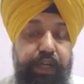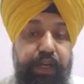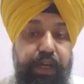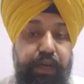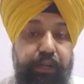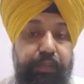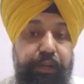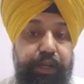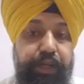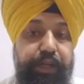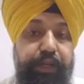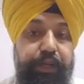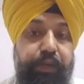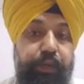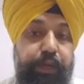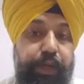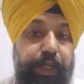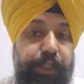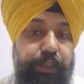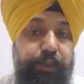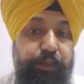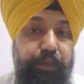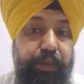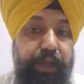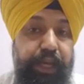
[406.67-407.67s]
ability to
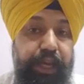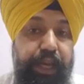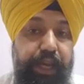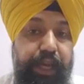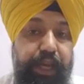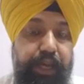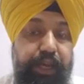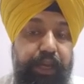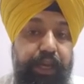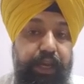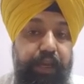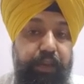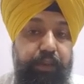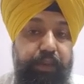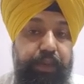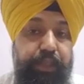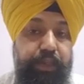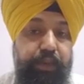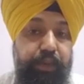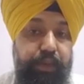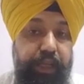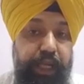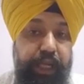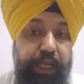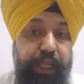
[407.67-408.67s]
explain, ability
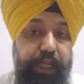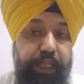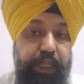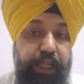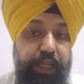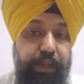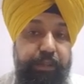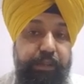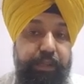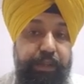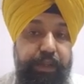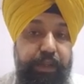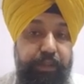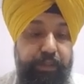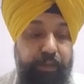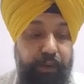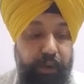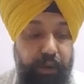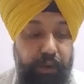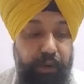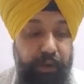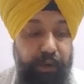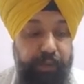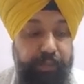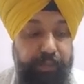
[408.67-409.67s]
to tackle the
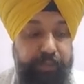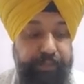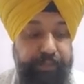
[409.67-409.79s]
problem.